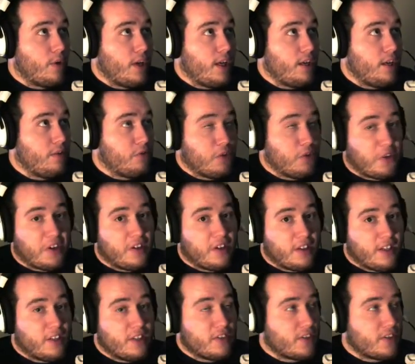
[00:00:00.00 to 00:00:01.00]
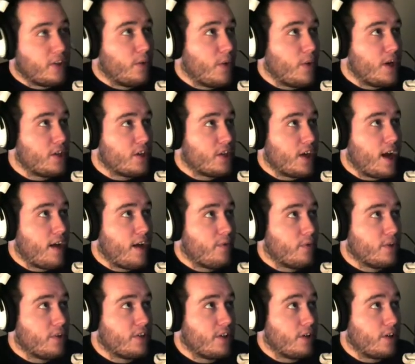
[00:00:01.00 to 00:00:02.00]
he took into consideration
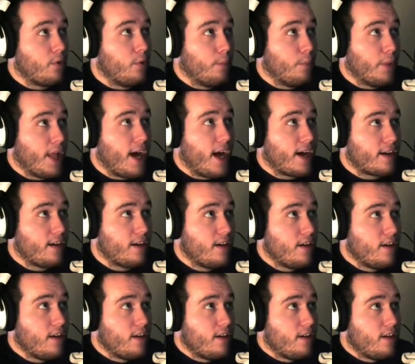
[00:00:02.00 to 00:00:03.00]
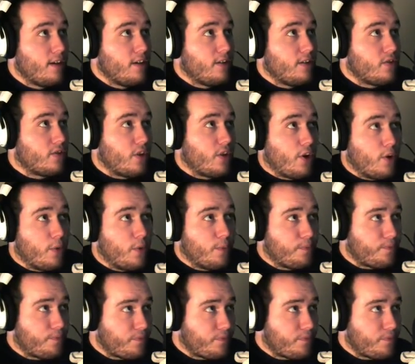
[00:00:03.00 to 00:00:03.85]
every single block. So,